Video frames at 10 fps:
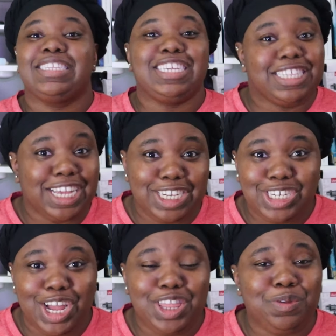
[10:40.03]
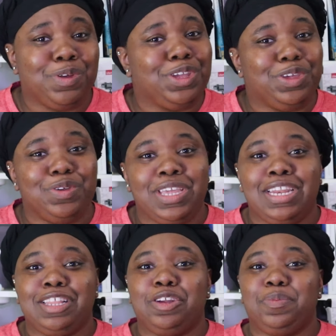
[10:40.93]
To touch on the
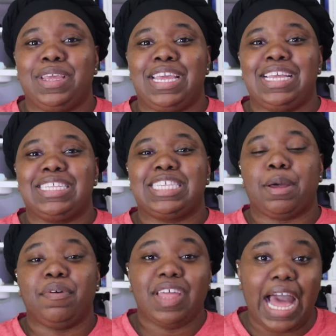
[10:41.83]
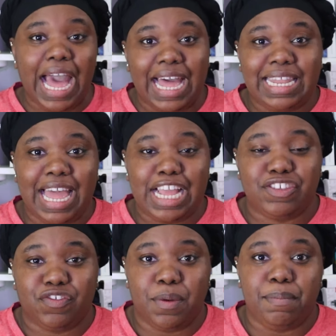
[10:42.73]
reunion a little bit, some of the
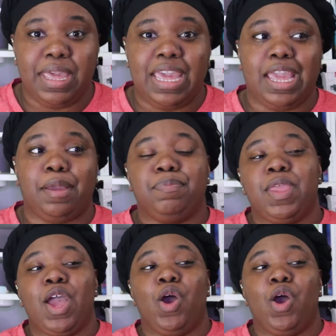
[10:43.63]
highlights for me